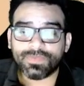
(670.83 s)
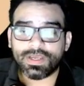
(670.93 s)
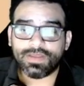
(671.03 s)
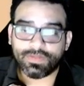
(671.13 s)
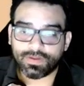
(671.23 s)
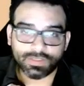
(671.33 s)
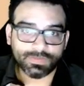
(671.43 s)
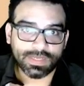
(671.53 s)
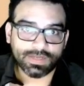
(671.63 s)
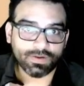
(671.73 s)
And then the
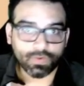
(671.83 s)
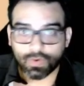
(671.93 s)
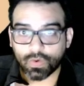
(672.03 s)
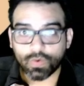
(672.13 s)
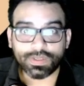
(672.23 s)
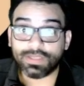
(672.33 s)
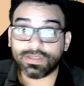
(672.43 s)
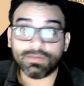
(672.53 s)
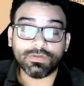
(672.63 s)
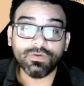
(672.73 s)
husband had to go to court. He ended
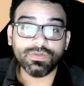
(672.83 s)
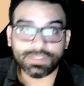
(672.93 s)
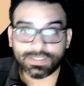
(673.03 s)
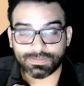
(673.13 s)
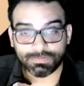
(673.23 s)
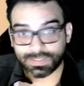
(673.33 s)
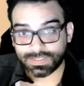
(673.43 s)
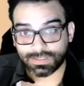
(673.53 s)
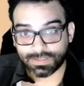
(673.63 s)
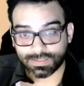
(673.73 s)
up losing,
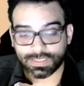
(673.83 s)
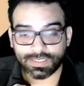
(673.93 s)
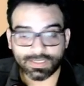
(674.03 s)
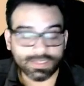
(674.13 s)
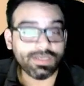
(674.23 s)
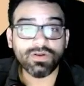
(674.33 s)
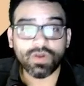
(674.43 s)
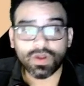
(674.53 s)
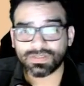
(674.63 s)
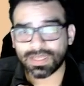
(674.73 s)
basically stating that he
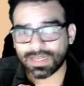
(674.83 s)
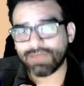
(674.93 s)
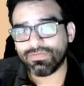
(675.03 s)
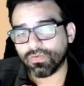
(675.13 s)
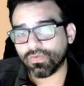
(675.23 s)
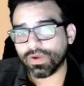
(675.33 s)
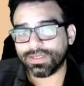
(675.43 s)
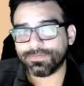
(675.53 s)
does not have the right